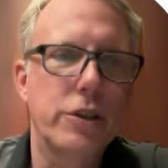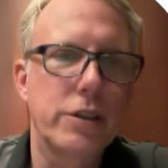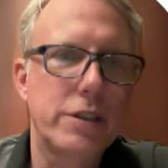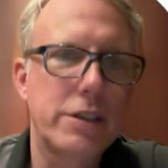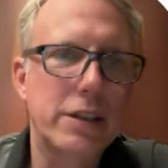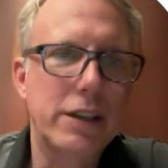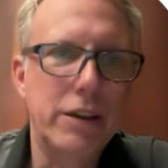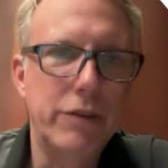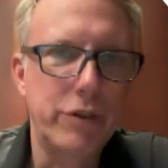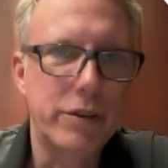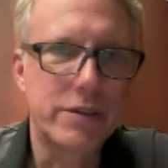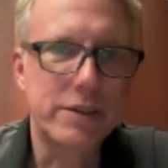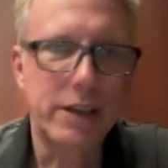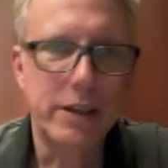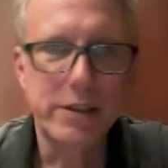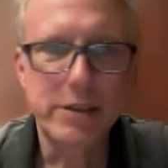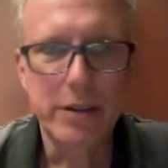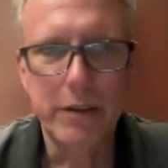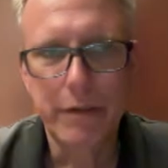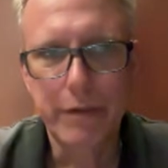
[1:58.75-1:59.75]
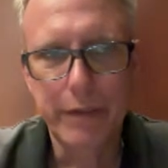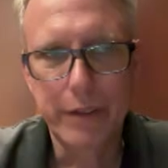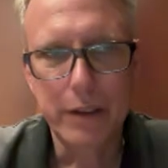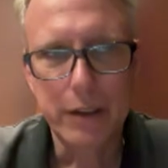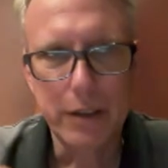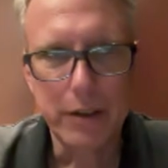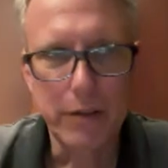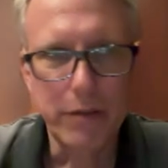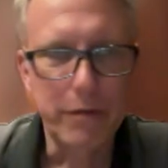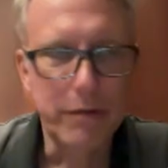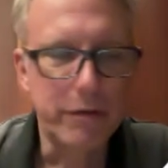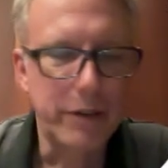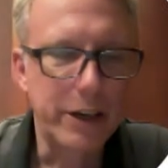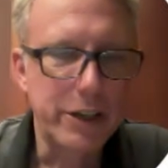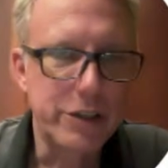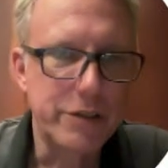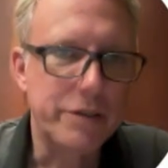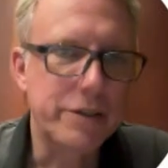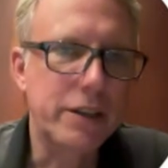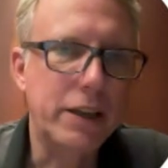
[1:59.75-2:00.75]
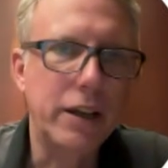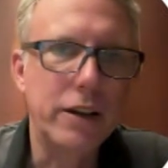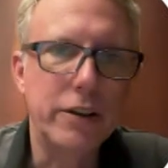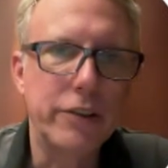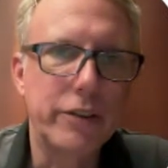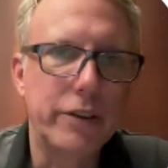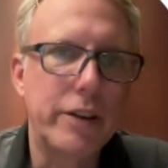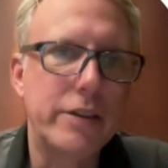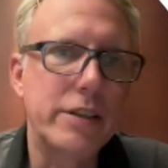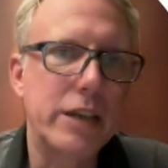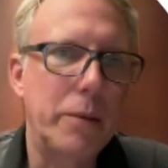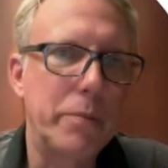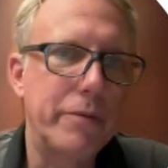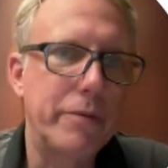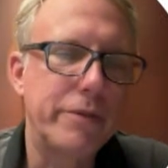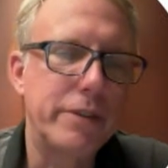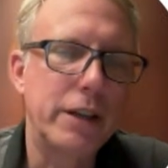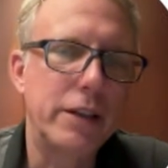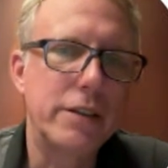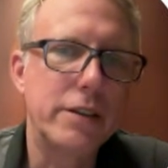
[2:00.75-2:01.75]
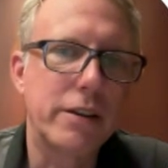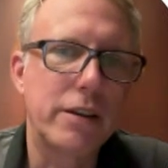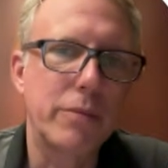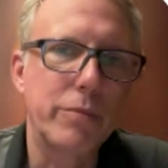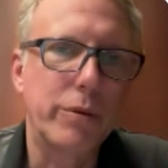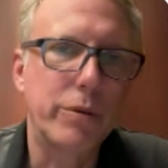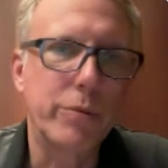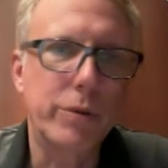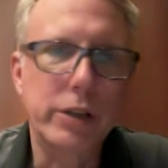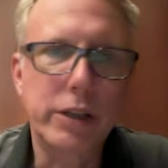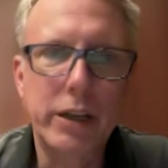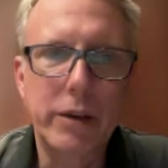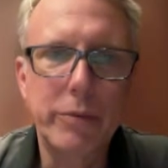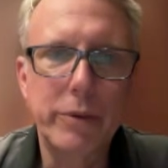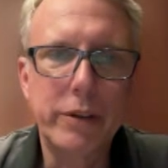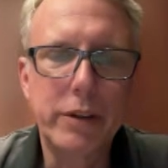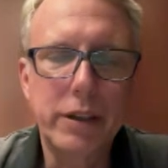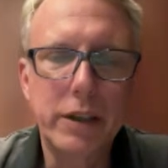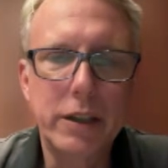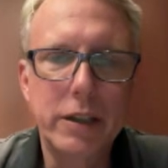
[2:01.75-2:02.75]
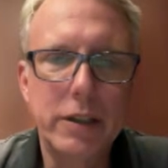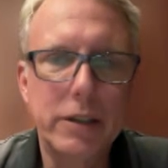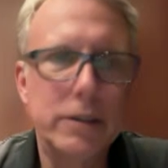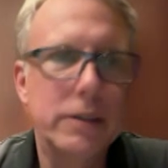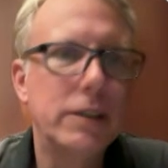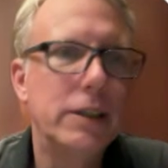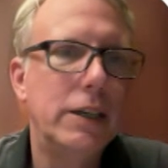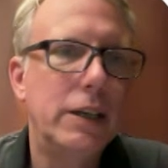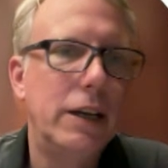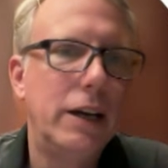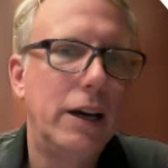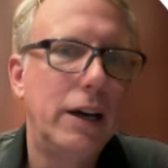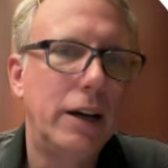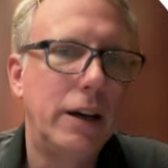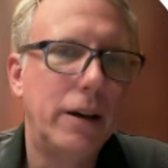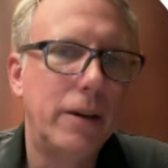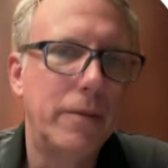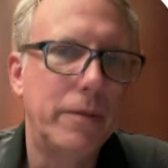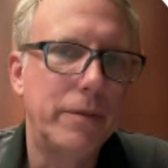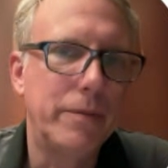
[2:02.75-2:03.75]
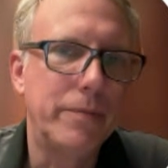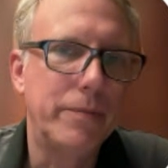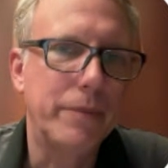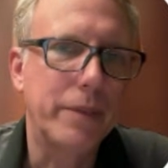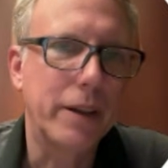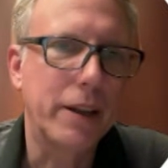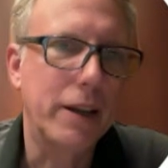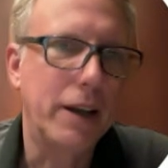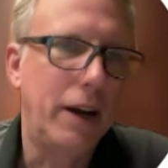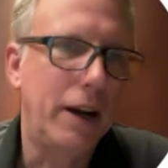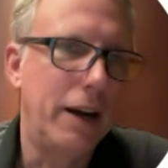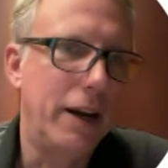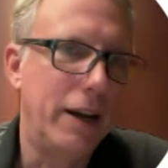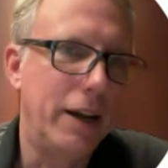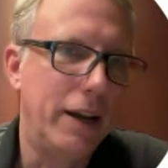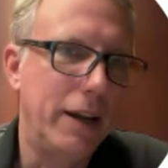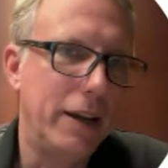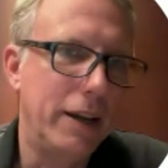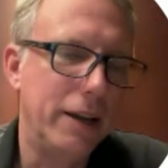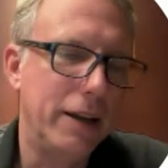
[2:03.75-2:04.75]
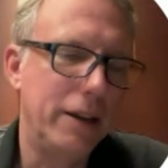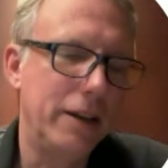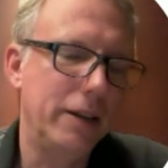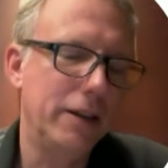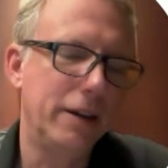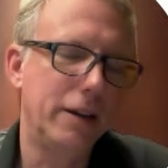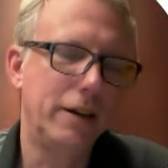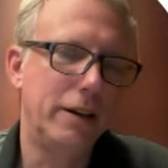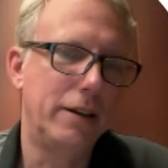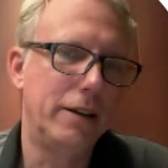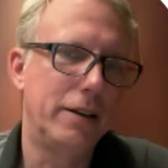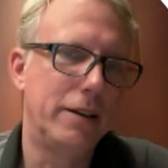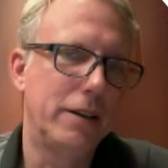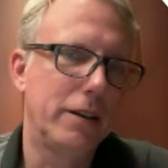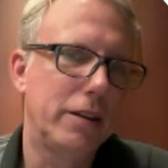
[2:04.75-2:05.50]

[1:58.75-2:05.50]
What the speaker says: to give you a sense of the range of scales and the type of data that we're working with here, I thought